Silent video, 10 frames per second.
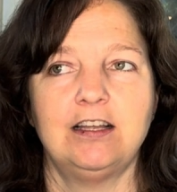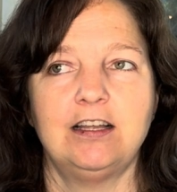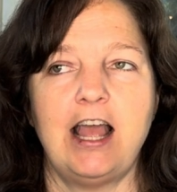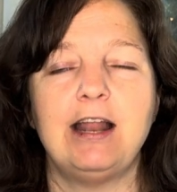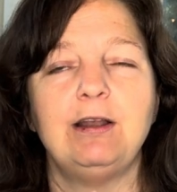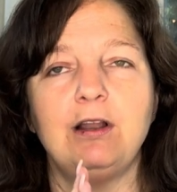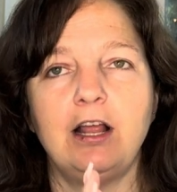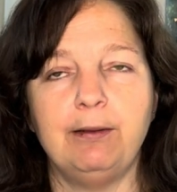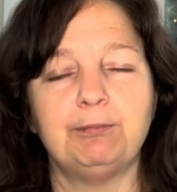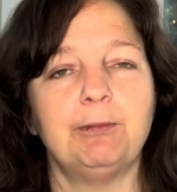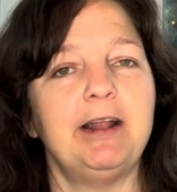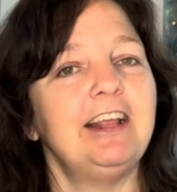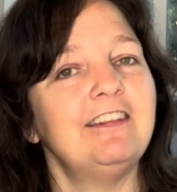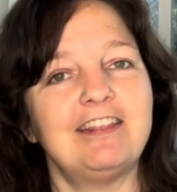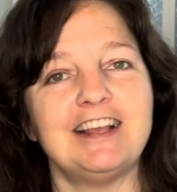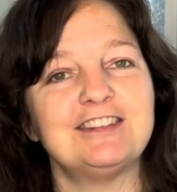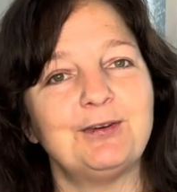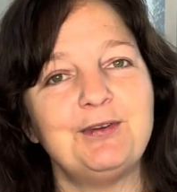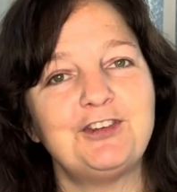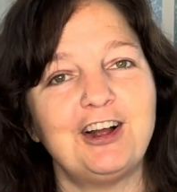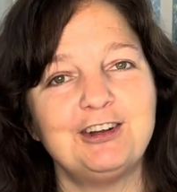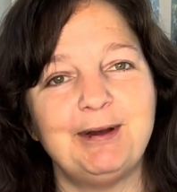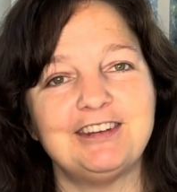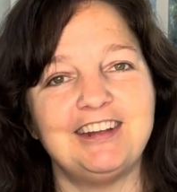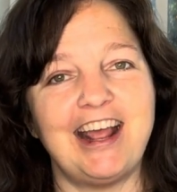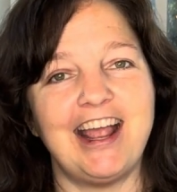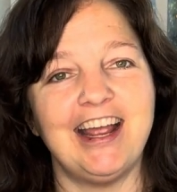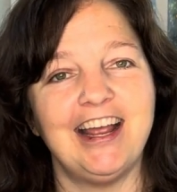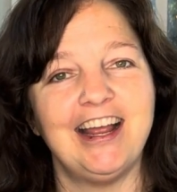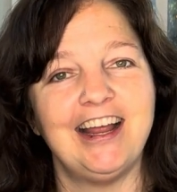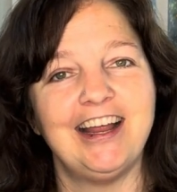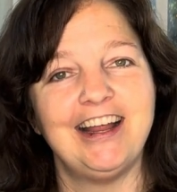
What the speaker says: and implementing the things that we've talked about today.